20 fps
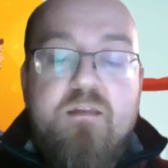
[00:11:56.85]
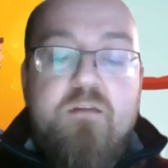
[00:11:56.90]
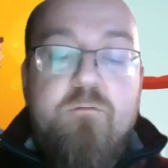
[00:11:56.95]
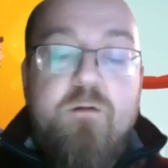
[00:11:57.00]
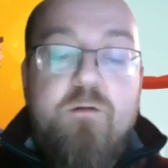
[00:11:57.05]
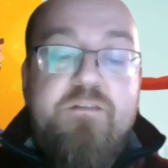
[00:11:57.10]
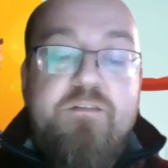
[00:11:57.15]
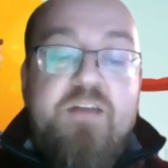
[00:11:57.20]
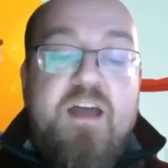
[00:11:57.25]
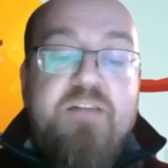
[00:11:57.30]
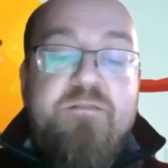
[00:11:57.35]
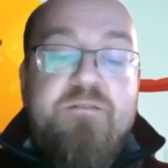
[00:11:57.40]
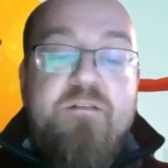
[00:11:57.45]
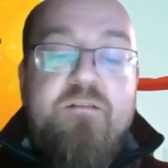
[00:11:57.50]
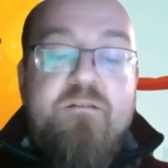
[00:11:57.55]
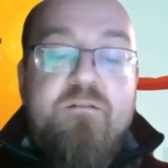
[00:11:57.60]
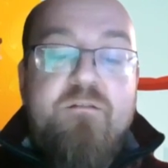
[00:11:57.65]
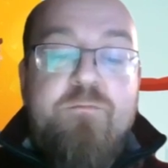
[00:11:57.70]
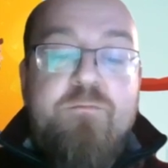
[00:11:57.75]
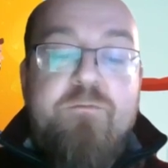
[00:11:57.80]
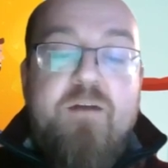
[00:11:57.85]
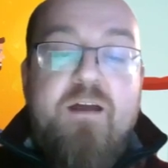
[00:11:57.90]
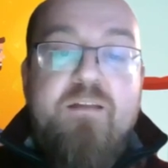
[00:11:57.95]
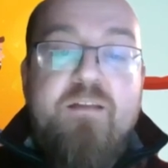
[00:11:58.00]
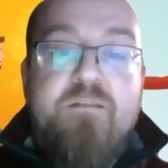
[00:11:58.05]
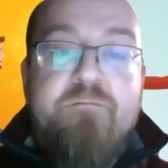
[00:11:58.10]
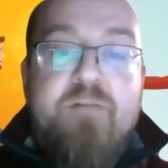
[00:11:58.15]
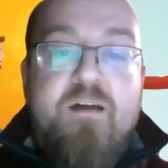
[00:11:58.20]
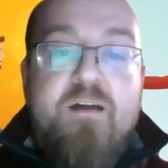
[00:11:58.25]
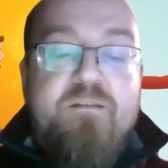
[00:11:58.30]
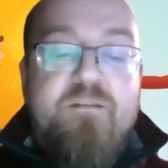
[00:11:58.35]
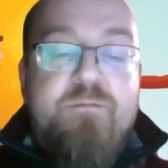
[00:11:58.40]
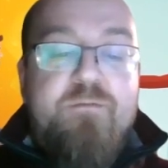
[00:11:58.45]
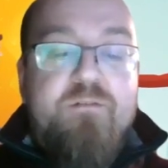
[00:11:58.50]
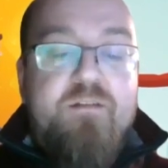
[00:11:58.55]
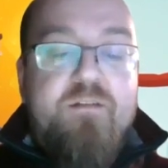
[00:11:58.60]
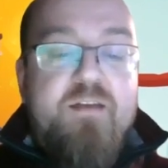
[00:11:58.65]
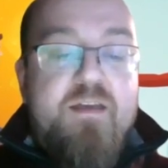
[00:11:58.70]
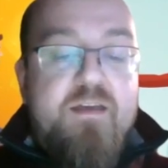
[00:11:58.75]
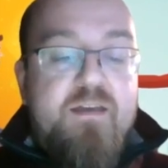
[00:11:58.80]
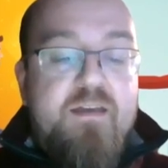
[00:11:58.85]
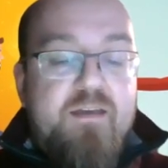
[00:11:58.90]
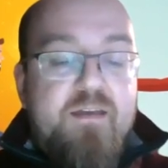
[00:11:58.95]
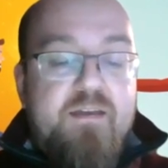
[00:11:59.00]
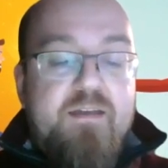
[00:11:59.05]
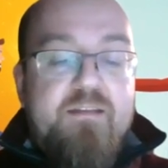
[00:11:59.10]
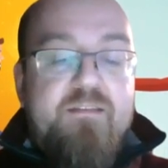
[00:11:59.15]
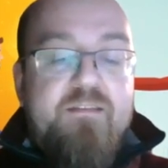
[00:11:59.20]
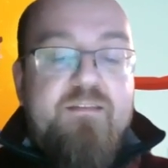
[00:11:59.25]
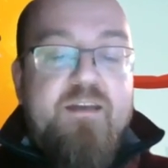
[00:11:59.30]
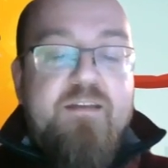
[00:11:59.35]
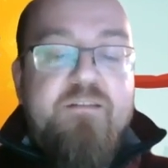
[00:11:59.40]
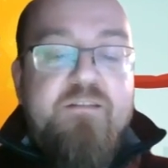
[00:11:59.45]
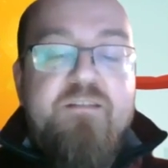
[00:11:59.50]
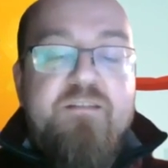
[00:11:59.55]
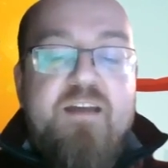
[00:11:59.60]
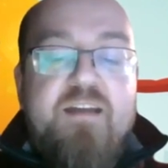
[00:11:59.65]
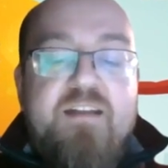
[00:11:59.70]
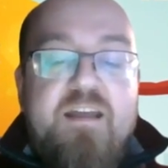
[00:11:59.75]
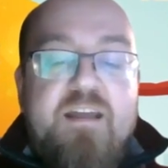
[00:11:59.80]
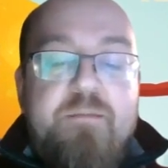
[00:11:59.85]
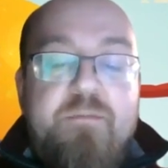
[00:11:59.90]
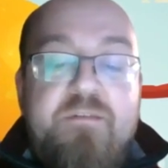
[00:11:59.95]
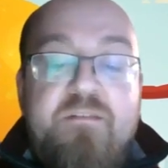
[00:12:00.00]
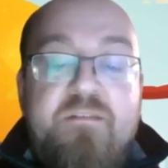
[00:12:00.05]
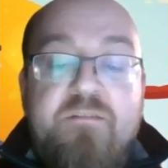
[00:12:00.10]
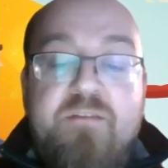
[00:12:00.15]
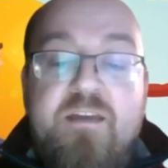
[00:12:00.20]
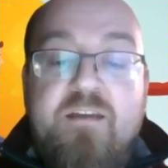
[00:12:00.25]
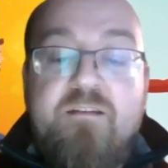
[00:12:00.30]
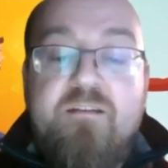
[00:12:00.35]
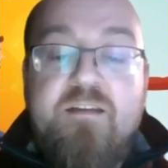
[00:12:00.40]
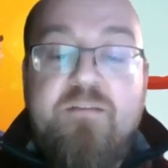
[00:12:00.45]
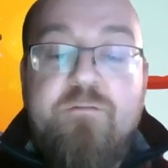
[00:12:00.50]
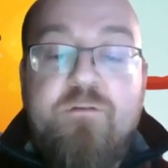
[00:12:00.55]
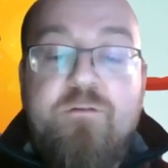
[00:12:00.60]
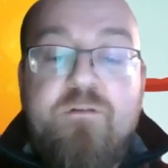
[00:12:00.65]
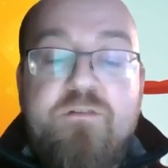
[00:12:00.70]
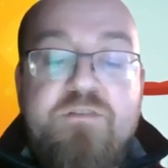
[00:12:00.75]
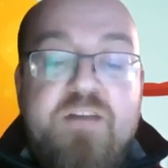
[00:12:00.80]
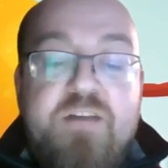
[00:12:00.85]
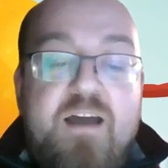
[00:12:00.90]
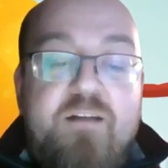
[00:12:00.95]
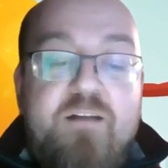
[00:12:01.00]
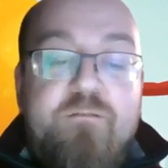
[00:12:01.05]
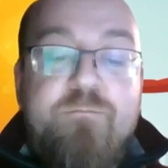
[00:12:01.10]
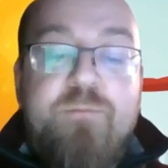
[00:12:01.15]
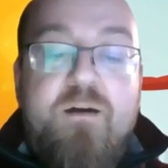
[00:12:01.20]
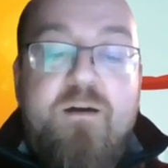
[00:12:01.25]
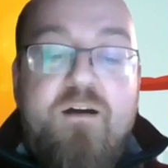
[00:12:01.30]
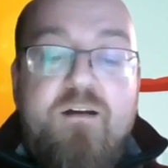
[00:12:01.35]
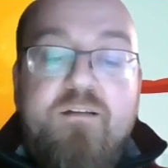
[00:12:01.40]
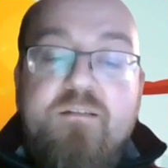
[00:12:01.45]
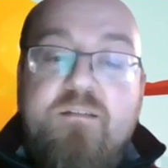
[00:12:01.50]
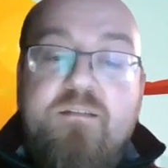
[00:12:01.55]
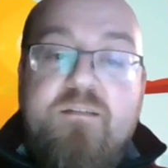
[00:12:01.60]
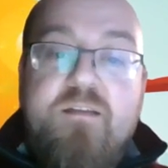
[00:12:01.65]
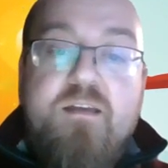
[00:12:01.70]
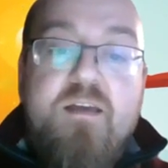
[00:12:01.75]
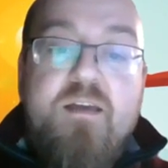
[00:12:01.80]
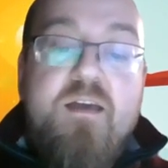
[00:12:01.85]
While attachment theory provides valuable insight into dynamics of caregiver-child bonds,